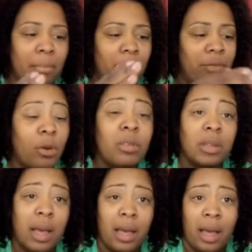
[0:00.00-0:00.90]
First,
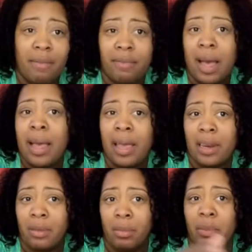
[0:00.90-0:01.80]
I'm Vi had
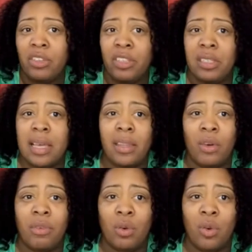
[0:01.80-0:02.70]
it. Remember, she signed
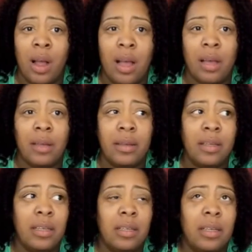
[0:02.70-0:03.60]
over to Rye.
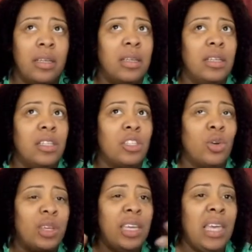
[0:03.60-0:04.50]

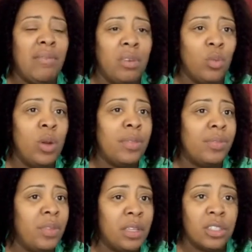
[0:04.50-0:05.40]
So even with
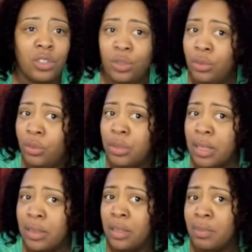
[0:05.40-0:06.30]
this news
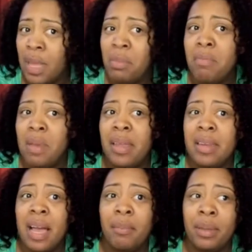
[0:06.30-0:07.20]
that this baby may
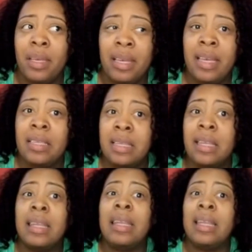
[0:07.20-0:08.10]
not be his,
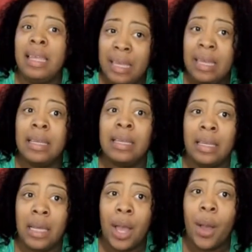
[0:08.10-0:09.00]

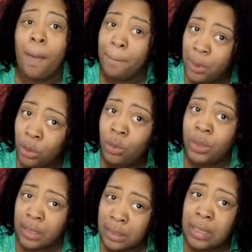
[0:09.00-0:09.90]
legally, Blue
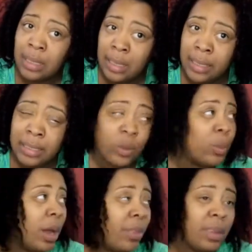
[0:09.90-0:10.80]
is his.
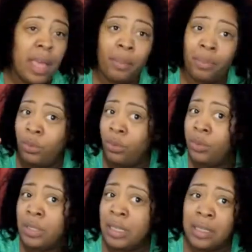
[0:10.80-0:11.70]
Whether they
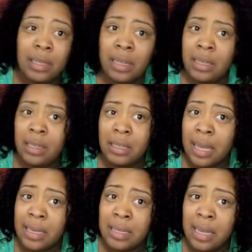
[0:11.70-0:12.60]
prove the
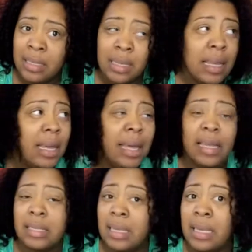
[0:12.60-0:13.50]
DNA test
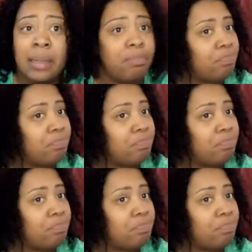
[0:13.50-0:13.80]
and said,